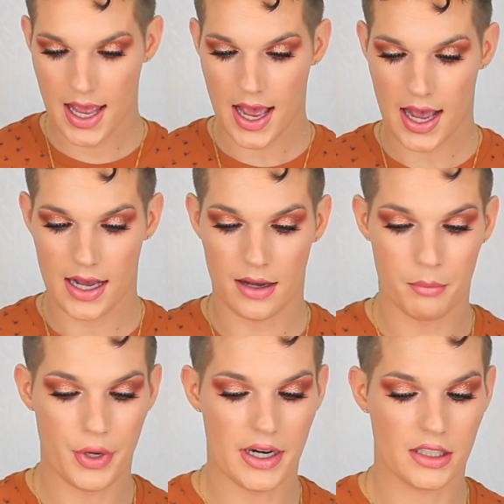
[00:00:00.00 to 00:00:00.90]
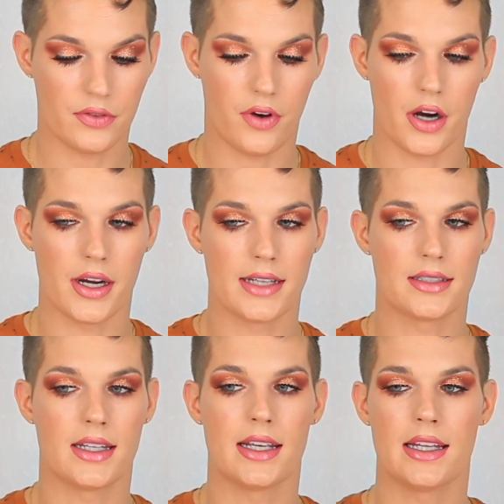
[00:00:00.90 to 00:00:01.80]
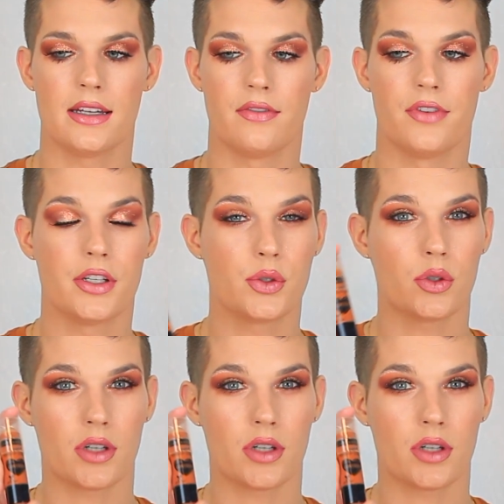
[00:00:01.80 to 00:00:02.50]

But as far as the individual